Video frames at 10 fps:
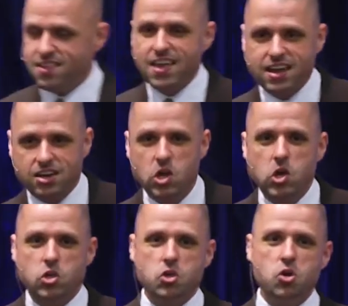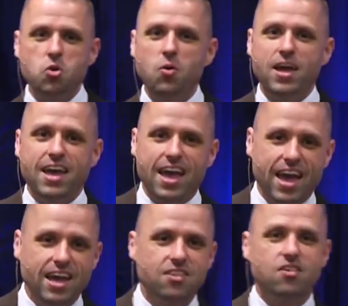Satan, you
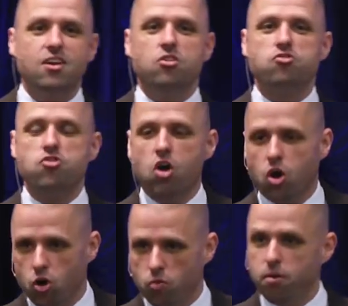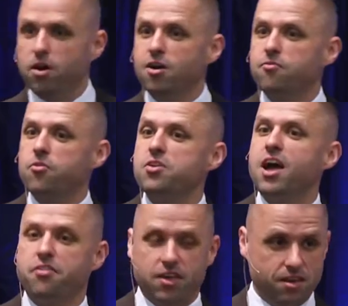hate Job for
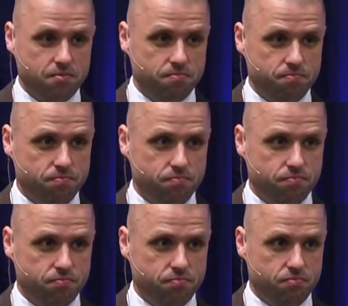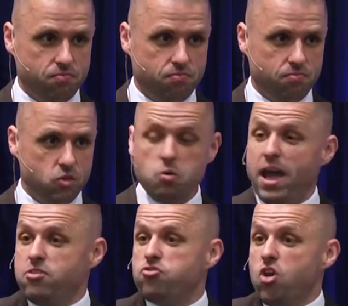nothing. You
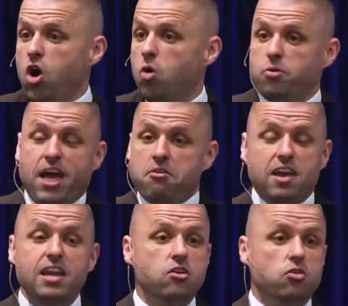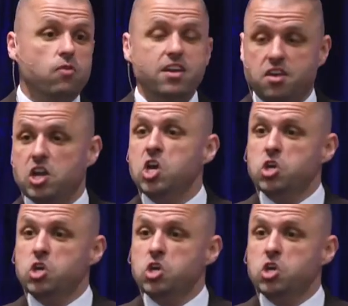hate Job without any good reason.